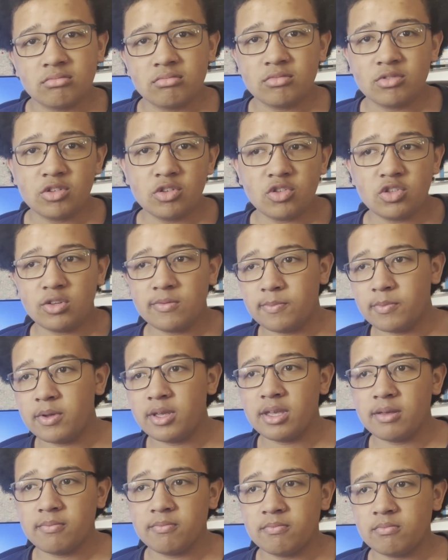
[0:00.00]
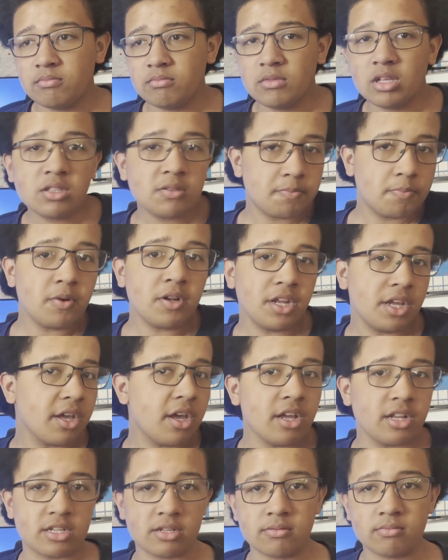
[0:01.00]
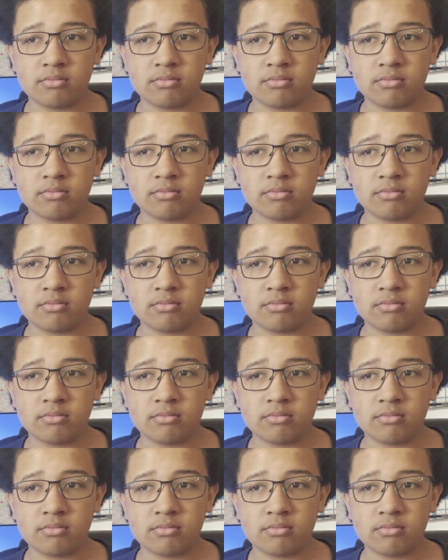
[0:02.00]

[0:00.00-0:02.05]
New Super Wii, it's pretty good.